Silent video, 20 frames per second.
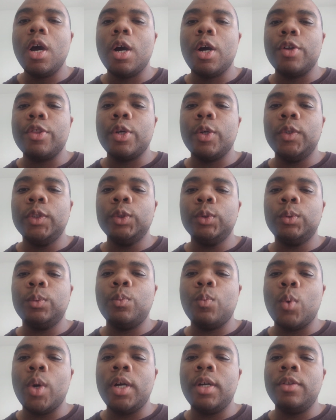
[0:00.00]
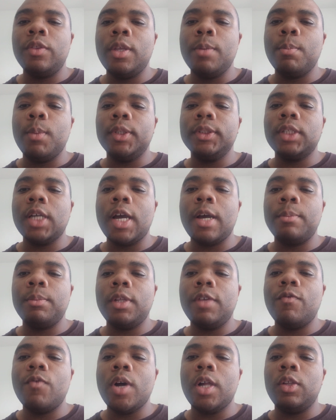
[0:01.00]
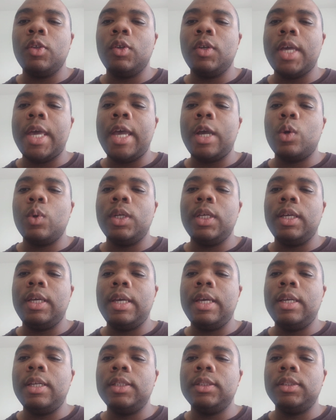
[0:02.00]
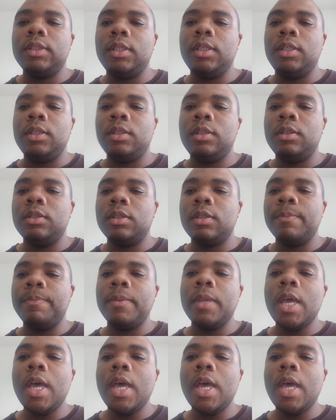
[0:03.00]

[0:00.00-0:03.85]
Although it is one of the most commonly followed equity indices,